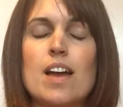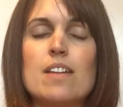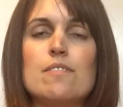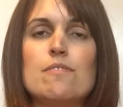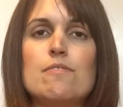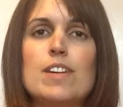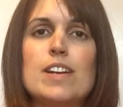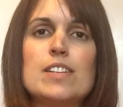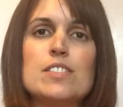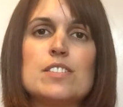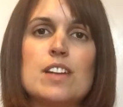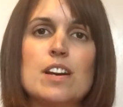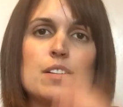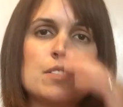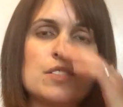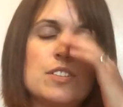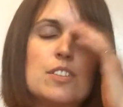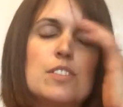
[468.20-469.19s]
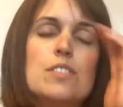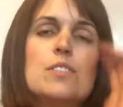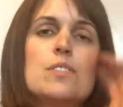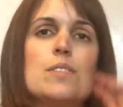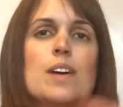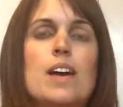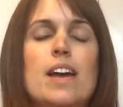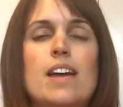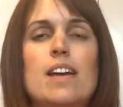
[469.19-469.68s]
reached out
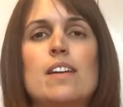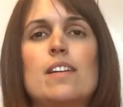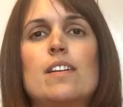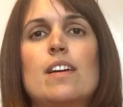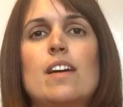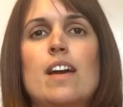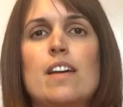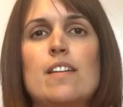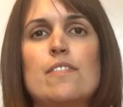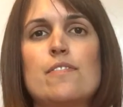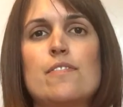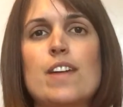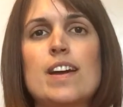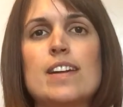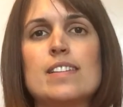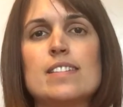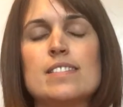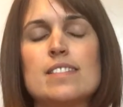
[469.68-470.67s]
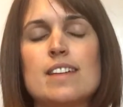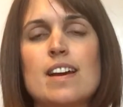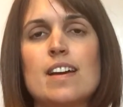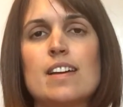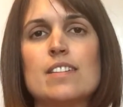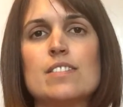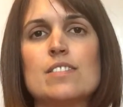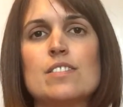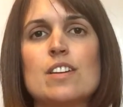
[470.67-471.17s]
to a friend,
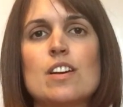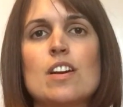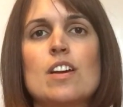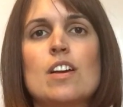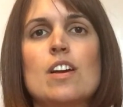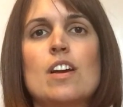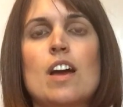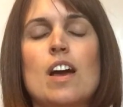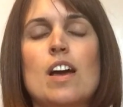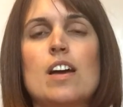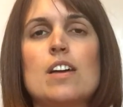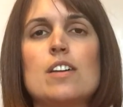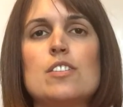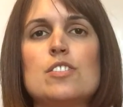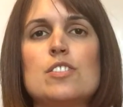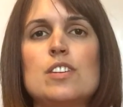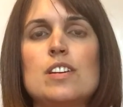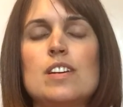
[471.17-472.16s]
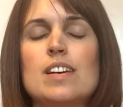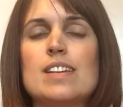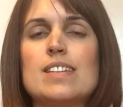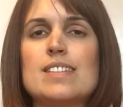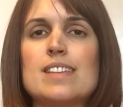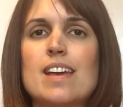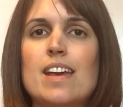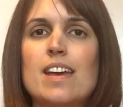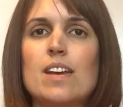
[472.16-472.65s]
and she
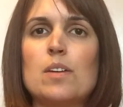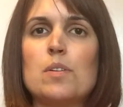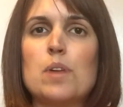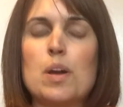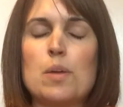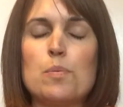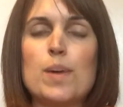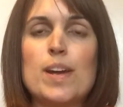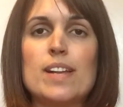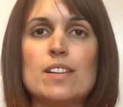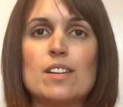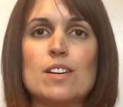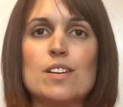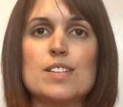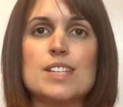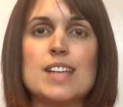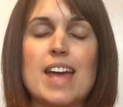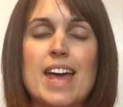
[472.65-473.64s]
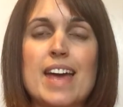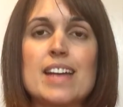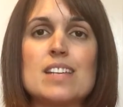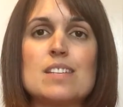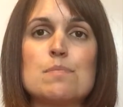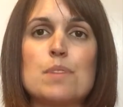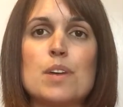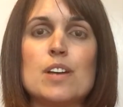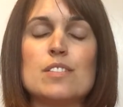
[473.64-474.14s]
is a weight loss
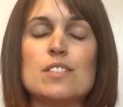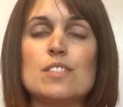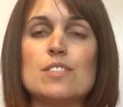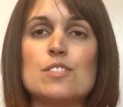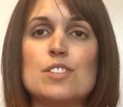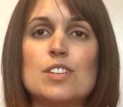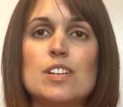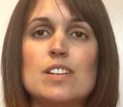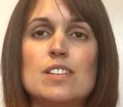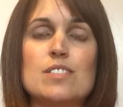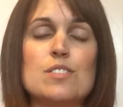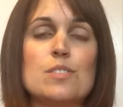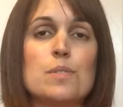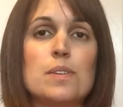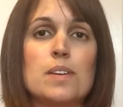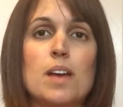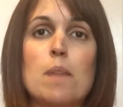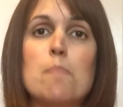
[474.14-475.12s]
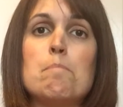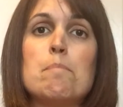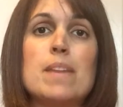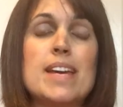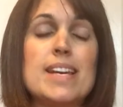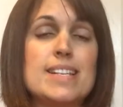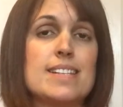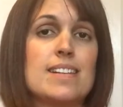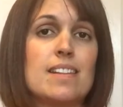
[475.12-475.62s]
expert, and she is doing
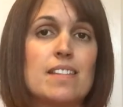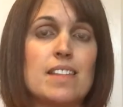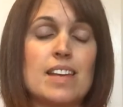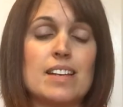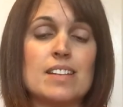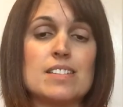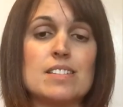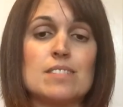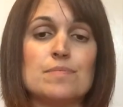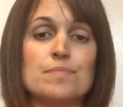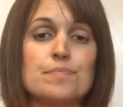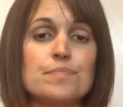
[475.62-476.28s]
amazing things.